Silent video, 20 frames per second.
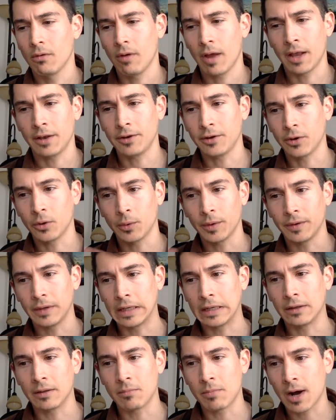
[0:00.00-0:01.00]
and you know in,
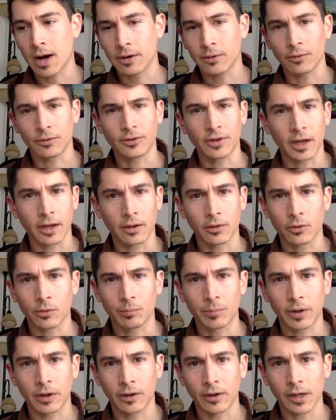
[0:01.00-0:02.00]
in the modern secular
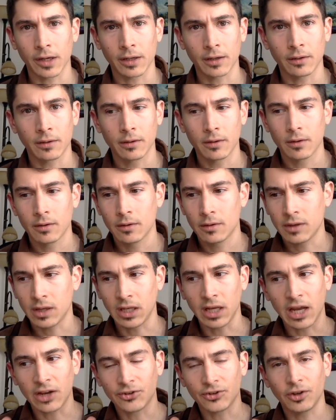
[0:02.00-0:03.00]
period the
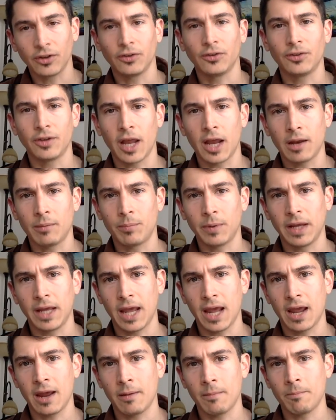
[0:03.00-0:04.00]
nation state
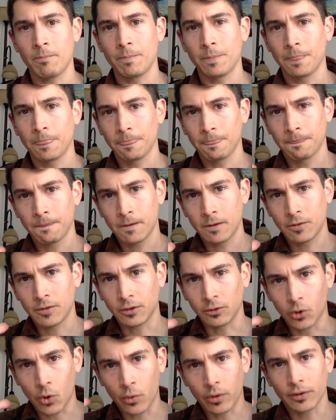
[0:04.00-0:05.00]
became the
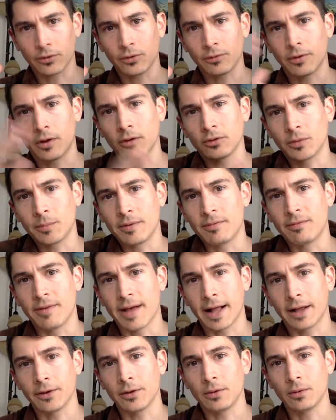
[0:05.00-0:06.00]
locus of ultimate
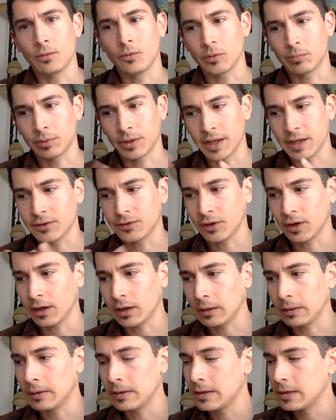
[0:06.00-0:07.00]
value,
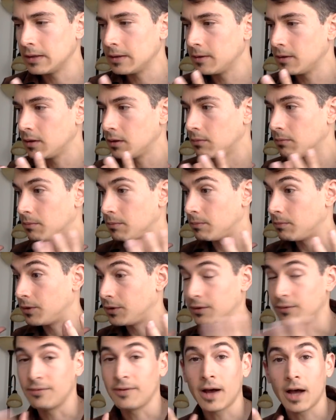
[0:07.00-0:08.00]
replacing the
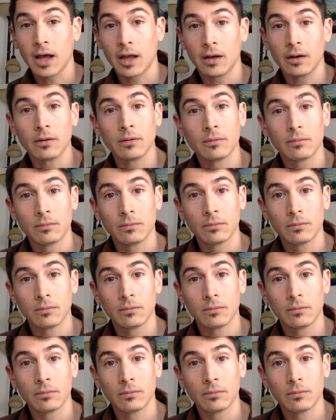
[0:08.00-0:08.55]
divine,